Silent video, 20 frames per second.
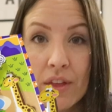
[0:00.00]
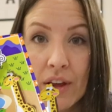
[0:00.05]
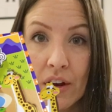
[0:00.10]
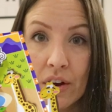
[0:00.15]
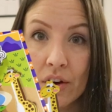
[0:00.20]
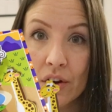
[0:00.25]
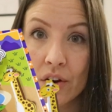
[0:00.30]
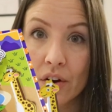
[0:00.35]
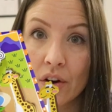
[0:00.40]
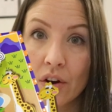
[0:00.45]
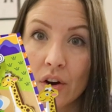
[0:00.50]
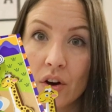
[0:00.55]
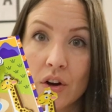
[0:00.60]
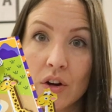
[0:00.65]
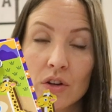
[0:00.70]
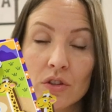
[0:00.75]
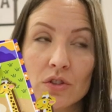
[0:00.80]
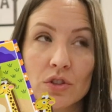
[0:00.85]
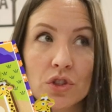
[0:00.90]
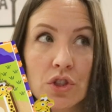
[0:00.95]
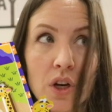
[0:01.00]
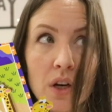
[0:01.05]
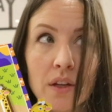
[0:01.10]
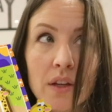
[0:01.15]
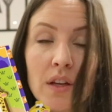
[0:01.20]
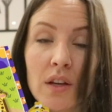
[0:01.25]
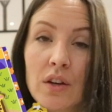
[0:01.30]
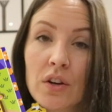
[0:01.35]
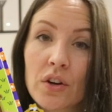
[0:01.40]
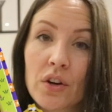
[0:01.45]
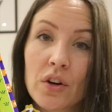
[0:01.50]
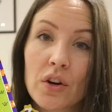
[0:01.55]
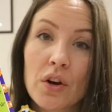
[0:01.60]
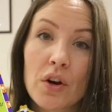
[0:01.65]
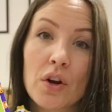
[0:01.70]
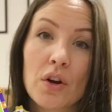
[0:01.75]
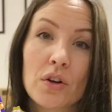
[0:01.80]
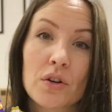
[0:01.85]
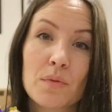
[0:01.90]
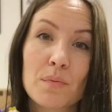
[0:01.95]
thicker, chunkier
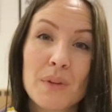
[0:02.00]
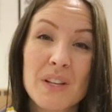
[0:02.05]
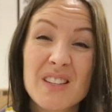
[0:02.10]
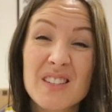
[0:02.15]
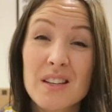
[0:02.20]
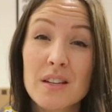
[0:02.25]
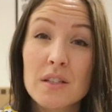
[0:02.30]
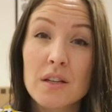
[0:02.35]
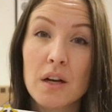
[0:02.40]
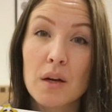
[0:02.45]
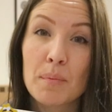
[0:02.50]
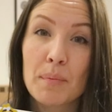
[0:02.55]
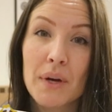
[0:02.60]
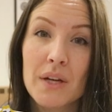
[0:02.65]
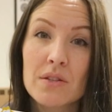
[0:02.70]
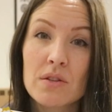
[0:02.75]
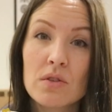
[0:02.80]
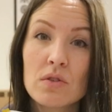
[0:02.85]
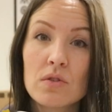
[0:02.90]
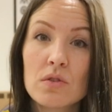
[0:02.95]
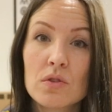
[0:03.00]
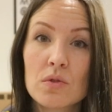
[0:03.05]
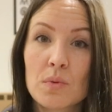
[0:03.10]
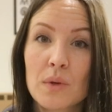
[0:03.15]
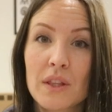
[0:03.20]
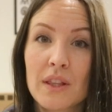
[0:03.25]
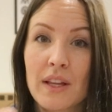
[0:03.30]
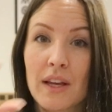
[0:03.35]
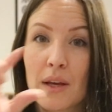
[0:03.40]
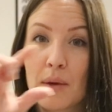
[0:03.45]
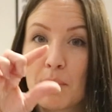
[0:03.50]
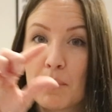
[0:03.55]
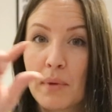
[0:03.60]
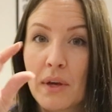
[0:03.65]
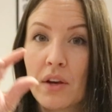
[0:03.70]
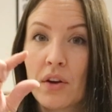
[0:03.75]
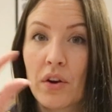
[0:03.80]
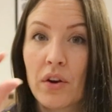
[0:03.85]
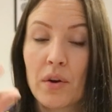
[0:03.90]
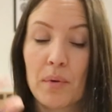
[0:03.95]
Melissa and Doug puzzles with like
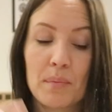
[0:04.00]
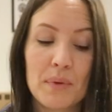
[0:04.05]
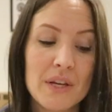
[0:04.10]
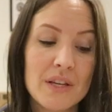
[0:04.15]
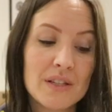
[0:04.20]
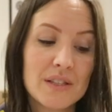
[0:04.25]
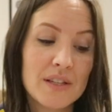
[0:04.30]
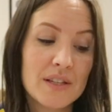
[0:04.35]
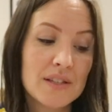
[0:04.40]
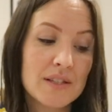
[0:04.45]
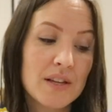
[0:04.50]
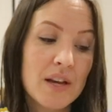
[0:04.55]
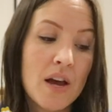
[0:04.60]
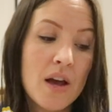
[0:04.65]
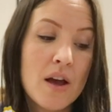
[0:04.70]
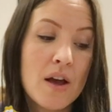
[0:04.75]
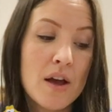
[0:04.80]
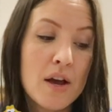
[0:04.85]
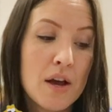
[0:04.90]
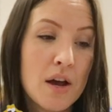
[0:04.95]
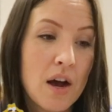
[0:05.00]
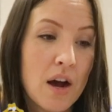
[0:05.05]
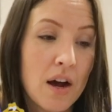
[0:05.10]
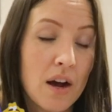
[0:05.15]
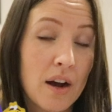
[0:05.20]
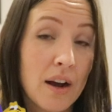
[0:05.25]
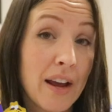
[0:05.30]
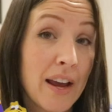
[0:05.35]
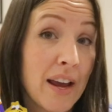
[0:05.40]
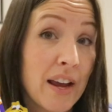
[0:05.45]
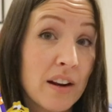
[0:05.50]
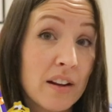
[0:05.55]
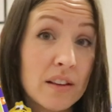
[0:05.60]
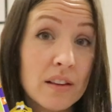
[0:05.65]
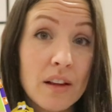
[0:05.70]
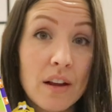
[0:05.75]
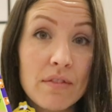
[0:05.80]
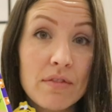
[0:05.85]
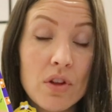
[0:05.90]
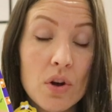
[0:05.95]
bigger pieces. Uh, Hayden
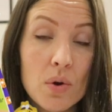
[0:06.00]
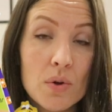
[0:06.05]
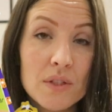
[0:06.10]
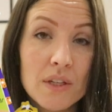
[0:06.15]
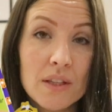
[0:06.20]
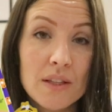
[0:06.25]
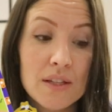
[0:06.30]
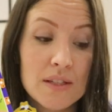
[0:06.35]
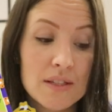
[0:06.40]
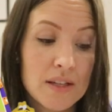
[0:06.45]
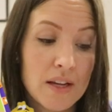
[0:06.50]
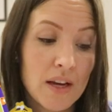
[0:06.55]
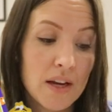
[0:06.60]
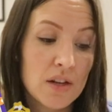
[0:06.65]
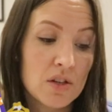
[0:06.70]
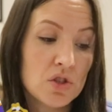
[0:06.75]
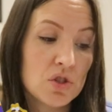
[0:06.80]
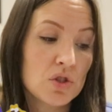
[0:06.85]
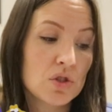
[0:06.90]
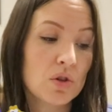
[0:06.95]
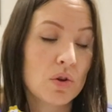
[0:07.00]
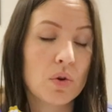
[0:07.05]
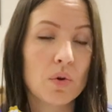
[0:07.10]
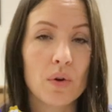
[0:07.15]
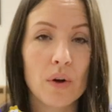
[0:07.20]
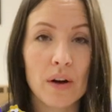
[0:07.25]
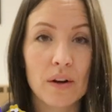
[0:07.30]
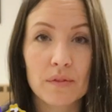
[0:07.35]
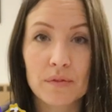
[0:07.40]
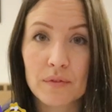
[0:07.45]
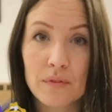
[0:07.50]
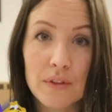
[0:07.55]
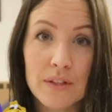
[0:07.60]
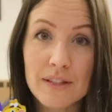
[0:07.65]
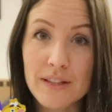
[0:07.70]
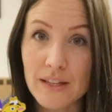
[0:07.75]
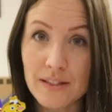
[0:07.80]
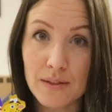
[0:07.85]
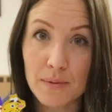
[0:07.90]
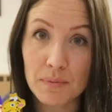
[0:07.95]
loved those at this age, so
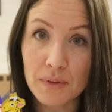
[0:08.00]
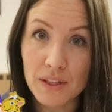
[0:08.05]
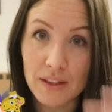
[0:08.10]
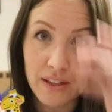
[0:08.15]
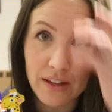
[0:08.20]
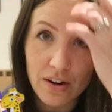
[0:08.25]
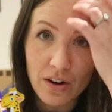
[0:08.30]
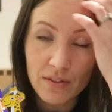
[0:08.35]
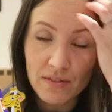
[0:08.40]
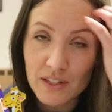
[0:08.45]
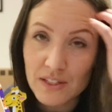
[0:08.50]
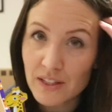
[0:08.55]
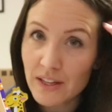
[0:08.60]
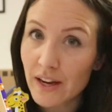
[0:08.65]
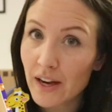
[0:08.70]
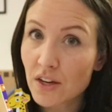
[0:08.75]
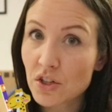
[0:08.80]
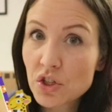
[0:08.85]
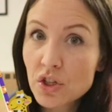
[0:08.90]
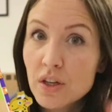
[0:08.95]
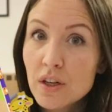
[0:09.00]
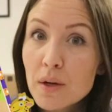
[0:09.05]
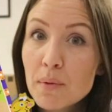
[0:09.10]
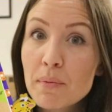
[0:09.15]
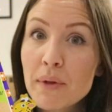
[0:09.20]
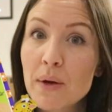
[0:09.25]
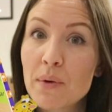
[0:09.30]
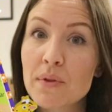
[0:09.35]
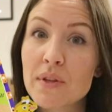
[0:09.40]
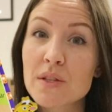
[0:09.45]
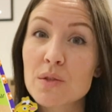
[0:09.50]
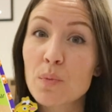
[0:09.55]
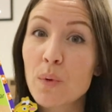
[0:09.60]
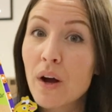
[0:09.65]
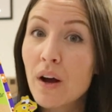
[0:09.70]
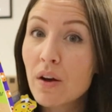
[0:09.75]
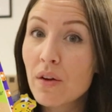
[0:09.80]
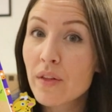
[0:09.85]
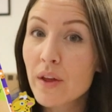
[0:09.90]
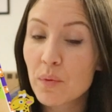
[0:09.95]
that's something that obviously Ashton can play with as
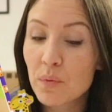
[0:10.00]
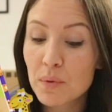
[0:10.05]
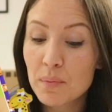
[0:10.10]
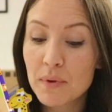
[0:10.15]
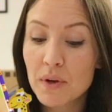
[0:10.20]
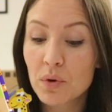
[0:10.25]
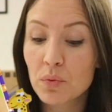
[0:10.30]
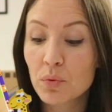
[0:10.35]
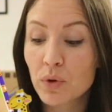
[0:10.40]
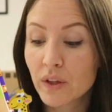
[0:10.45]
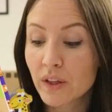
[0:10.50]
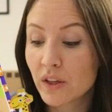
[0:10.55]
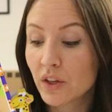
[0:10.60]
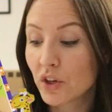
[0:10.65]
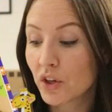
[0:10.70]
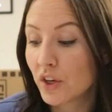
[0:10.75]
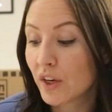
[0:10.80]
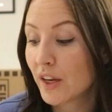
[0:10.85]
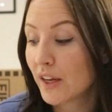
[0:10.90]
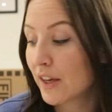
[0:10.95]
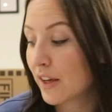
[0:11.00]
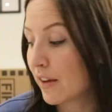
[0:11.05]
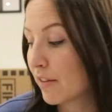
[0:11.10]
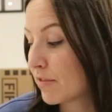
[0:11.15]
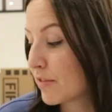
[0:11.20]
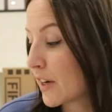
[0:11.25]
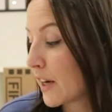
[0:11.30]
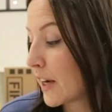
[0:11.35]
well. That would be a really good gift